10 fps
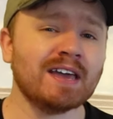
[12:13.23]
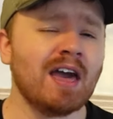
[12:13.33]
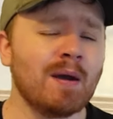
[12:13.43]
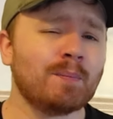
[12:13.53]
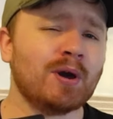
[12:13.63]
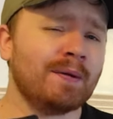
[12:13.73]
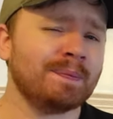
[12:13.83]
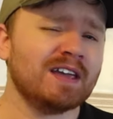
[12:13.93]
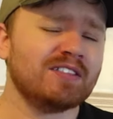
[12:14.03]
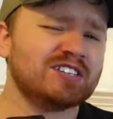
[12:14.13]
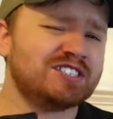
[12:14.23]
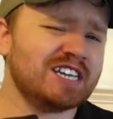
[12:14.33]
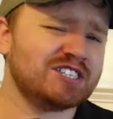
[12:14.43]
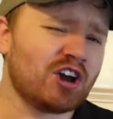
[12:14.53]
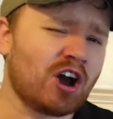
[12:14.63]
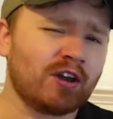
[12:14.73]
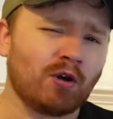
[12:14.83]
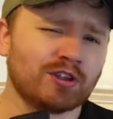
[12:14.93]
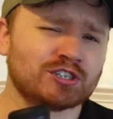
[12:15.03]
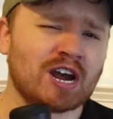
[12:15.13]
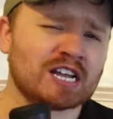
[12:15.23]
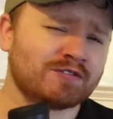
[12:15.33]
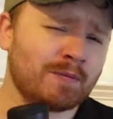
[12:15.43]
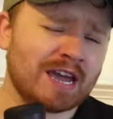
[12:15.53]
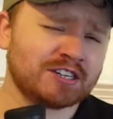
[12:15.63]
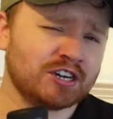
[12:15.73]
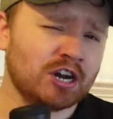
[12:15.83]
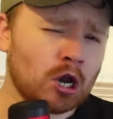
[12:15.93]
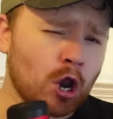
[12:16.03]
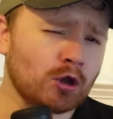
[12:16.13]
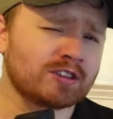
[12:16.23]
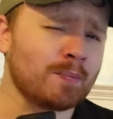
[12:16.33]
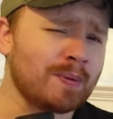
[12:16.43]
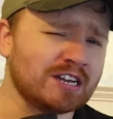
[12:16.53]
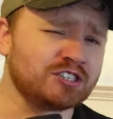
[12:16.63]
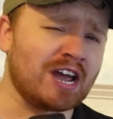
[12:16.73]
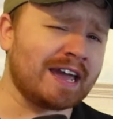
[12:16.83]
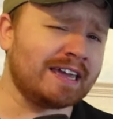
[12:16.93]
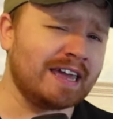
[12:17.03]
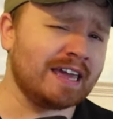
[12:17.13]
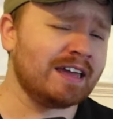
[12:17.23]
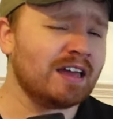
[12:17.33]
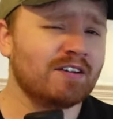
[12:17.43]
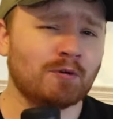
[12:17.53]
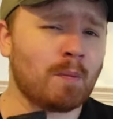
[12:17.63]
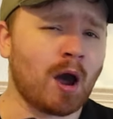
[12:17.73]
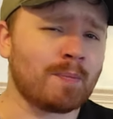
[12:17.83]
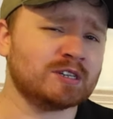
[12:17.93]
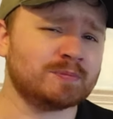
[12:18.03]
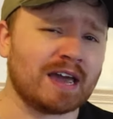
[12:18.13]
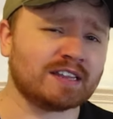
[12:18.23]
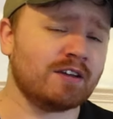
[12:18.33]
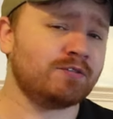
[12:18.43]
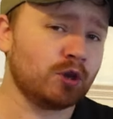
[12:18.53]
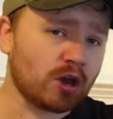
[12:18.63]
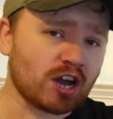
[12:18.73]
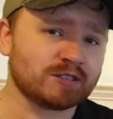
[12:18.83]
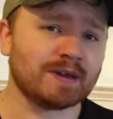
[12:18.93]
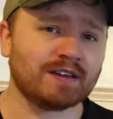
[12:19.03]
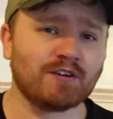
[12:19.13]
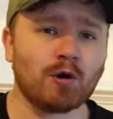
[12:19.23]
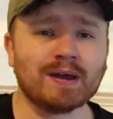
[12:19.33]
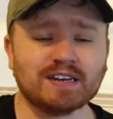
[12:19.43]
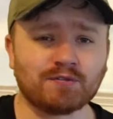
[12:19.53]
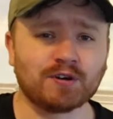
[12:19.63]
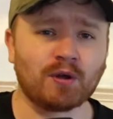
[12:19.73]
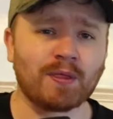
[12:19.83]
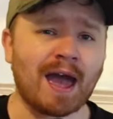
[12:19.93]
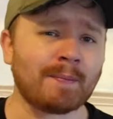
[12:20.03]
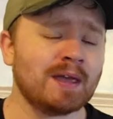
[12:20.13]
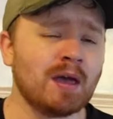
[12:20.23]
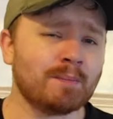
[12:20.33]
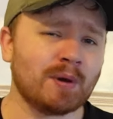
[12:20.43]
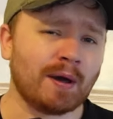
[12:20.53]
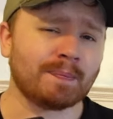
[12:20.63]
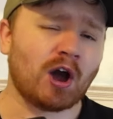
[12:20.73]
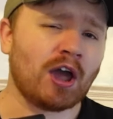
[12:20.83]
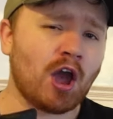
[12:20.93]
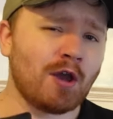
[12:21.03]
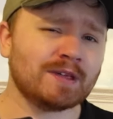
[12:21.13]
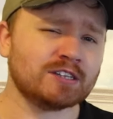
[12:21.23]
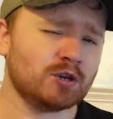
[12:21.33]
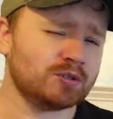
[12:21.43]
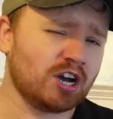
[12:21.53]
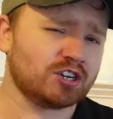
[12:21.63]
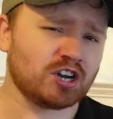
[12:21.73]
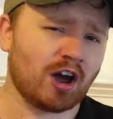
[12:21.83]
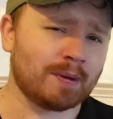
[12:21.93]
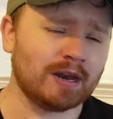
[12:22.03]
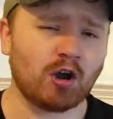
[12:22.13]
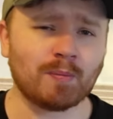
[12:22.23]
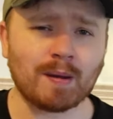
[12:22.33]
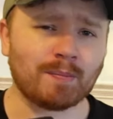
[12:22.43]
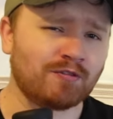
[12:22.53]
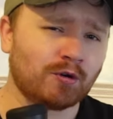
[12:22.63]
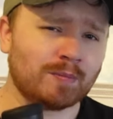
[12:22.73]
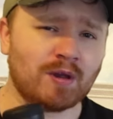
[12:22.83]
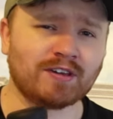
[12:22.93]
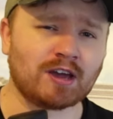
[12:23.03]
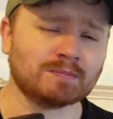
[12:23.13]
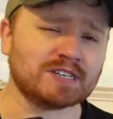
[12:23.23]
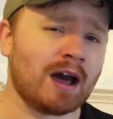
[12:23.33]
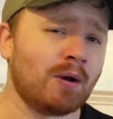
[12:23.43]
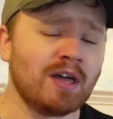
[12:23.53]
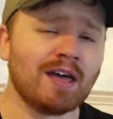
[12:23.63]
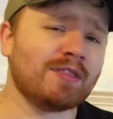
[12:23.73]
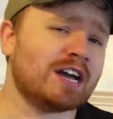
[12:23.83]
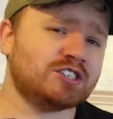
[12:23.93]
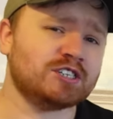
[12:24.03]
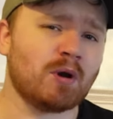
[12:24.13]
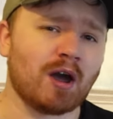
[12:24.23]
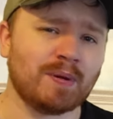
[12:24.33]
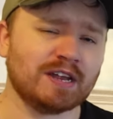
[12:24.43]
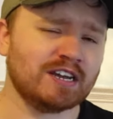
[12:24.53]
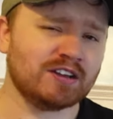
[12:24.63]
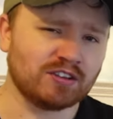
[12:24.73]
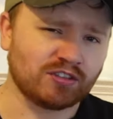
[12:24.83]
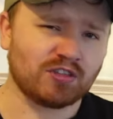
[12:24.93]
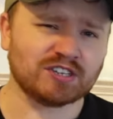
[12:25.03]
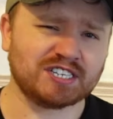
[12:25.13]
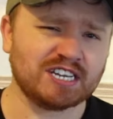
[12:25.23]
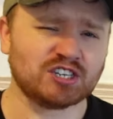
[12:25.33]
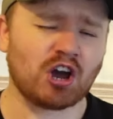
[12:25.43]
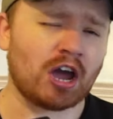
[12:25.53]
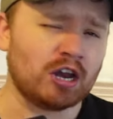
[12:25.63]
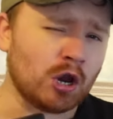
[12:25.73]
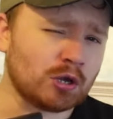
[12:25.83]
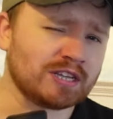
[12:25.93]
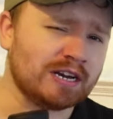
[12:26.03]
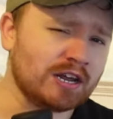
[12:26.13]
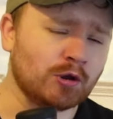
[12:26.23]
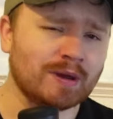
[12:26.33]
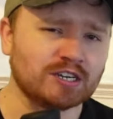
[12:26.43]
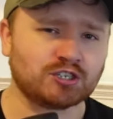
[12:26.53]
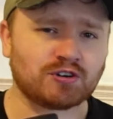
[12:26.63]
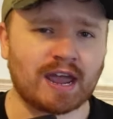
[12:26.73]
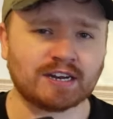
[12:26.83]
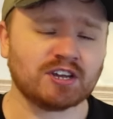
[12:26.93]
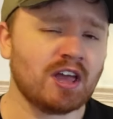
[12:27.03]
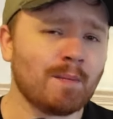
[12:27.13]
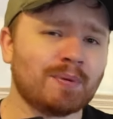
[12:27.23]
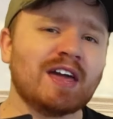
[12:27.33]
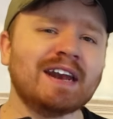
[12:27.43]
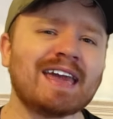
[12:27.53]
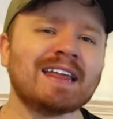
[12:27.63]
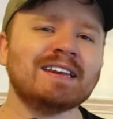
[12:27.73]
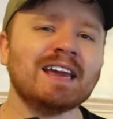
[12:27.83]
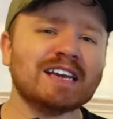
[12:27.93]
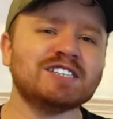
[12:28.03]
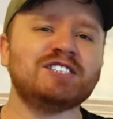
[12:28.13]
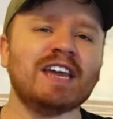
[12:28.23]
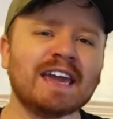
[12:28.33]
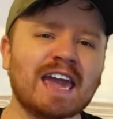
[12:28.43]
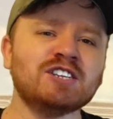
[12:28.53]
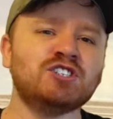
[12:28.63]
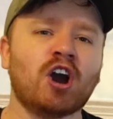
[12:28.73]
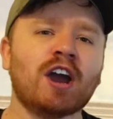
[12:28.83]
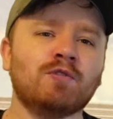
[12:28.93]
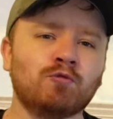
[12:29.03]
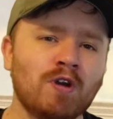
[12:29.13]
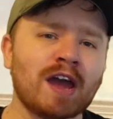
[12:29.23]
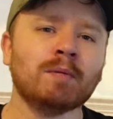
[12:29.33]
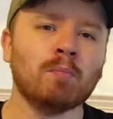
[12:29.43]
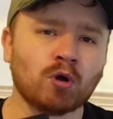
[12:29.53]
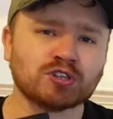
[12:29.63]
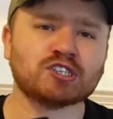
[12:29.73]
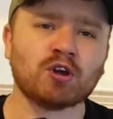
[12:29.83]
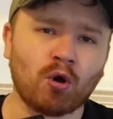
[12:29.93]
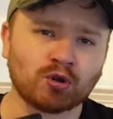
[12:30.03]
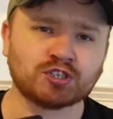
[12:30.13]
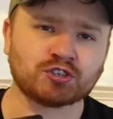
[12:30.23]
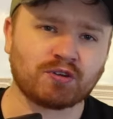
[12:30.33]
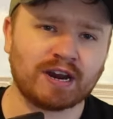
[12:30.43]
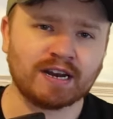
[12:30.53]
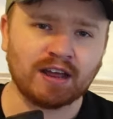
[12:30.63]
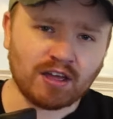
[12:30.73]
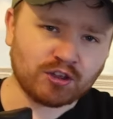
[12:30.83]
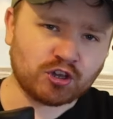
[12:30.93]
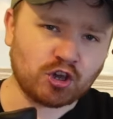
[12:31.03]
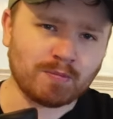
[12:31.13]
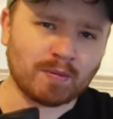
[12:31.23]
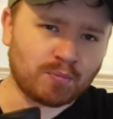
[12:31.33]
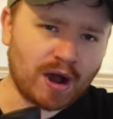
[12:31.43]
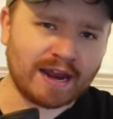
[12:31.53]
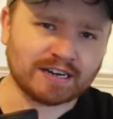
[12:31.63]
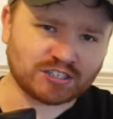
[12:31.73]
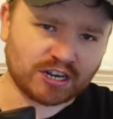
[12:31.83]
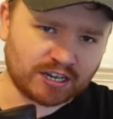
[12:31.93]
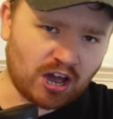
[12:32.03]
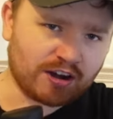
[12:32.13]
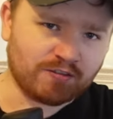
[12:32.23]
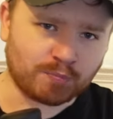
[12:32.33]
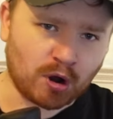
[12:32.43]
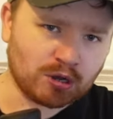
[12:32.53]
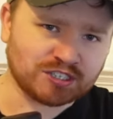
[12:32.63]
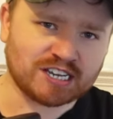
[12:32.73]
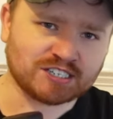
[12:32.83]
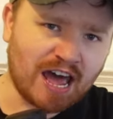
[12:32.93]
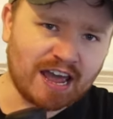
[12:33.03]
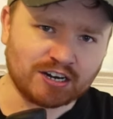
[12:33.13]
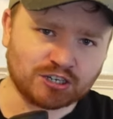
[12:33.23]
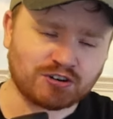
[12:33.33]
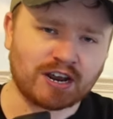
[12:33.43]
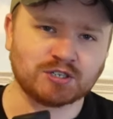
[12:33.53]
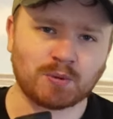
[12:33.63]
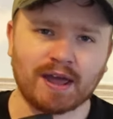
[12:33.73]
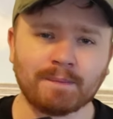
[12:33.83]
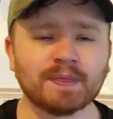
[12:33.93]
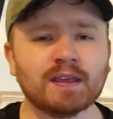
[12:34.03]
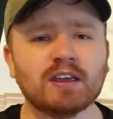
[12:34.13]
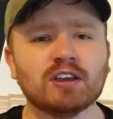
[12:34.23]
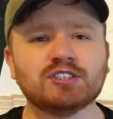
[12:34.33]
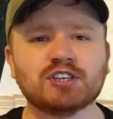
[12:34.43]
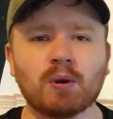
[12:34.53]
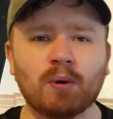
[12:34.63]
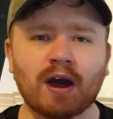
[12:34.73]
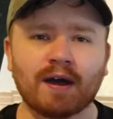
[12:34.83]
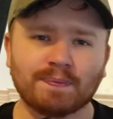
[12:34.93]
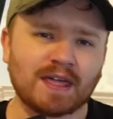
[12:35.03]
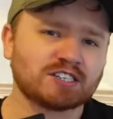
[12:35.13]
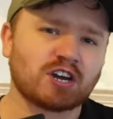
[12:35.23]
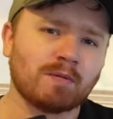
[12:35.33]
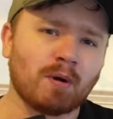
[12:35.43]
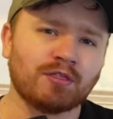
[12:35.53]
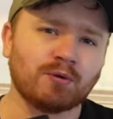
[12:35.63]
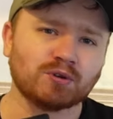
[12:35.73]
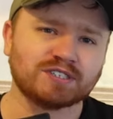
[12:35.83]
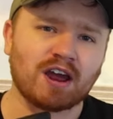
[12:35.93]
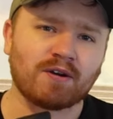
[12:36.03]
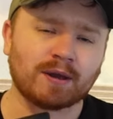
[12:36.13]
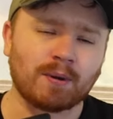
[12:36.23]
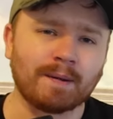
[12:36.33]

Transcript: But the CGI on the transformation looked a bit janky from my perspective. You guys may feel a bit different on that, but I hope they do touch it up a little bit before the movie comes out. That's just my opinion that the CGI looked a little bit strange. But then again, seeing a giant red monster on screen, the human brain is going to kind of process that in a strange way. So uh, that's kind of my thoughts there anyway.